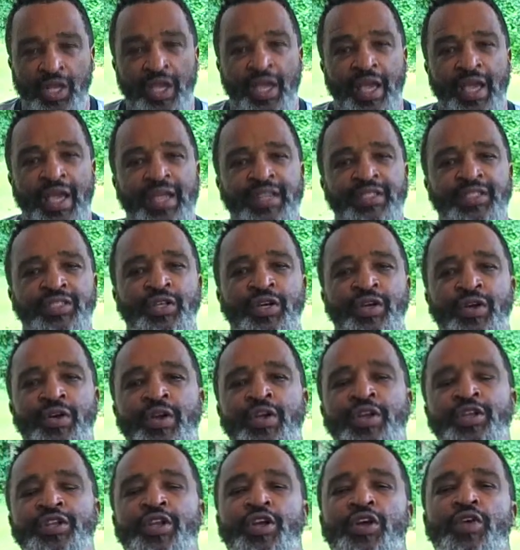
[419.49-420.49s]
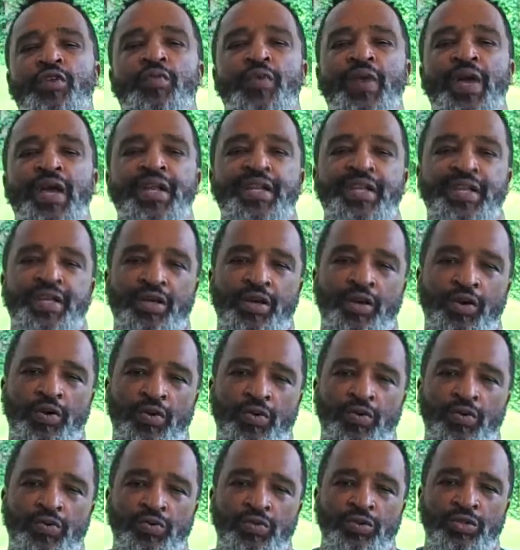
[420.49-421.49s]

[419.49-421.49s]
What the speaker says: And turn your radio